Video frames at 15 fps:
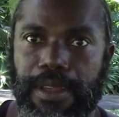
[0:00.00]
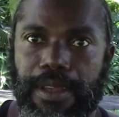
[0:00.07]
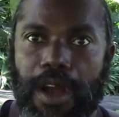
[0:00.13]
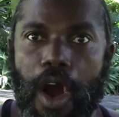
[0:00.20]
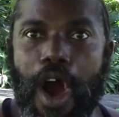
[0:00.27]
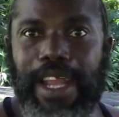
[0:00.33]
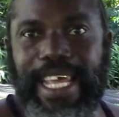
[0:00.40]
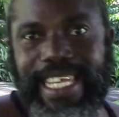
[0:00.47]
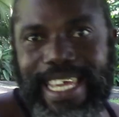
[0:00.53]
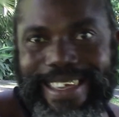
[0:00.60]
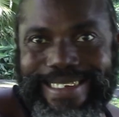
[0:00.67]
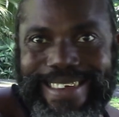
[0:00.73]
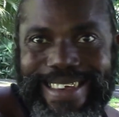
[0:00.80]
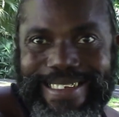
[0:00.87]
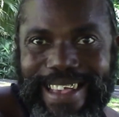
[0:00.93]
All of
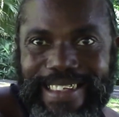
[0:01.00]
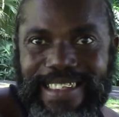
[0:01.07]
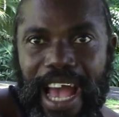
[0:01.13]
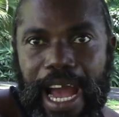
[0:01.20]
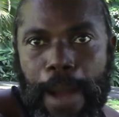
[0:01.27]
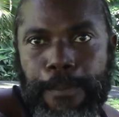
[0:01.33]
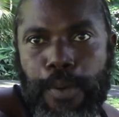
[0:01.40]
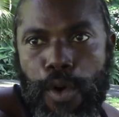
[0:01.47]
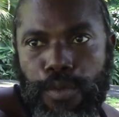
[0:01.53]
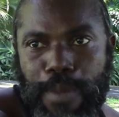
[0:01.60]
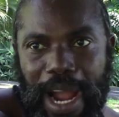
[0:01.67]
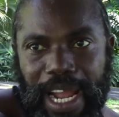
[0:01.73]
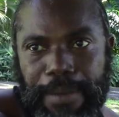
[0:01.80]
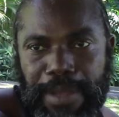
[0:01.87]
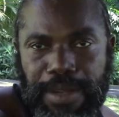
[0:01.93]
these Jesus sang and
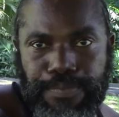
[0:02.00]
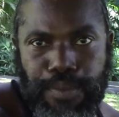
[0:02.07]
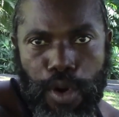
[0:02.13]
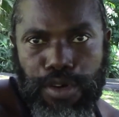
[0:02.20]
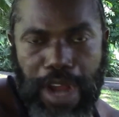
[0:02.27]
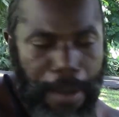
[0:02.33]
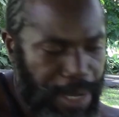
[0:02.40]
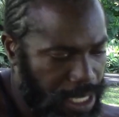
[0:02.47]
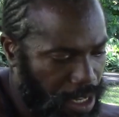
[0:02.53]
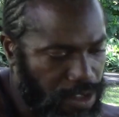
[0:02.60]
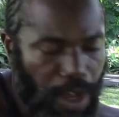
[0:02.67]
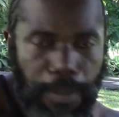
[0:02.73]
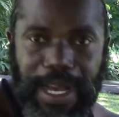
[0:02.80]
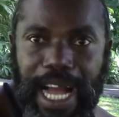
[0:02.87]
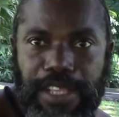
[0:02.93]
programming, programming the
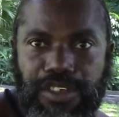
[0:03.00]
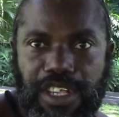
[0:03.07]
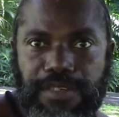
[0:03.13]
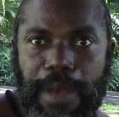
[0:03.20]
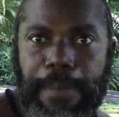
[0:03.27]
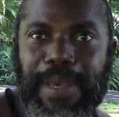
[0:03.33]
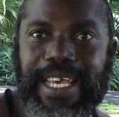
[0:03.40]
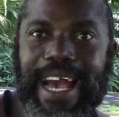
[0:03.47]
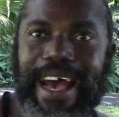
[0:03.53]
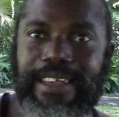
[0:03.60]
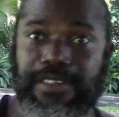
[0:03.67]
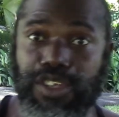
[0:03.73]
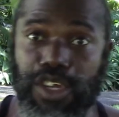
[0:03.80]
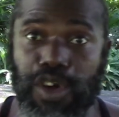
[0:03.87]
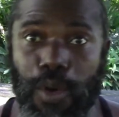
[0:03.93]
subconscious mind,
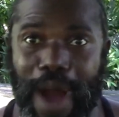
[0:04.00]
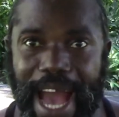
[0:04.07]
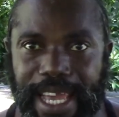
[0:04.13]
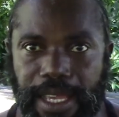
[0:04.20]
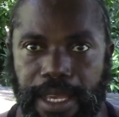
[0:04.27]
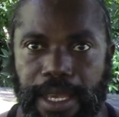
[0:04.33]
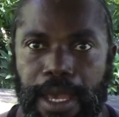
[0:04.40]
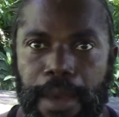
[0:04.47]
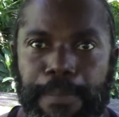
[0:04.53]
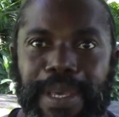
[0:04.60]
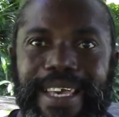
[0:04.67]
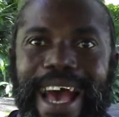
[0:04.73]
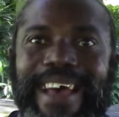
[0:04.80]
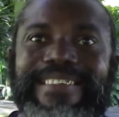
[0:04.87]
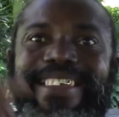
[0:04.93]
because, you know why?
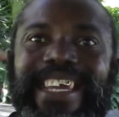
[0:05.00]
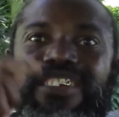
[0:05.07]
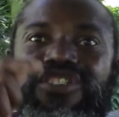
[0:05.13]
Because the